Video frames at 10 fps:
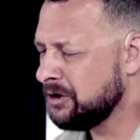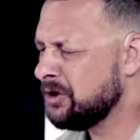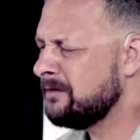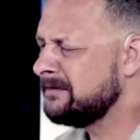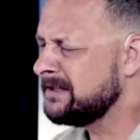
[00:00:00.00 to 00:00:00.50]

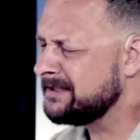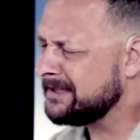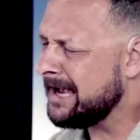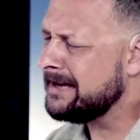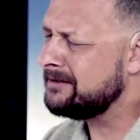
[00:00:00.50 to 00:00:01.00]
you've
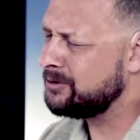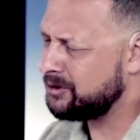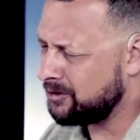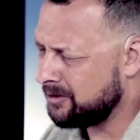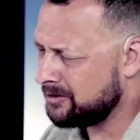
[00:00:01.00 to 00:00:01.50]
designed the
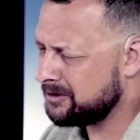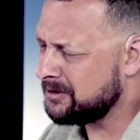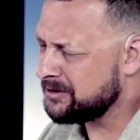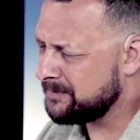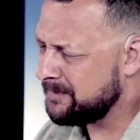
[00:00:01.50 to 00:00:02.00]
church
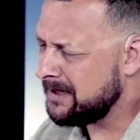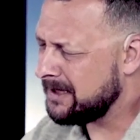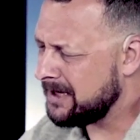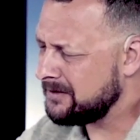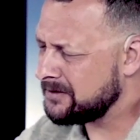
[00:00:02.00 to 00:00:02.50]
to
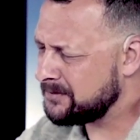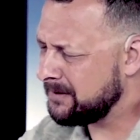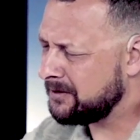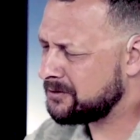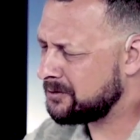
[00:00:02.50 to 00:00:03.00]
speak into
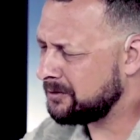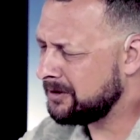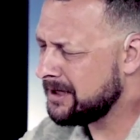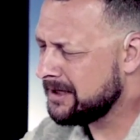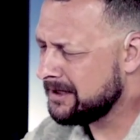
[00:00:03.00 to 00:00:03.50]
spiritual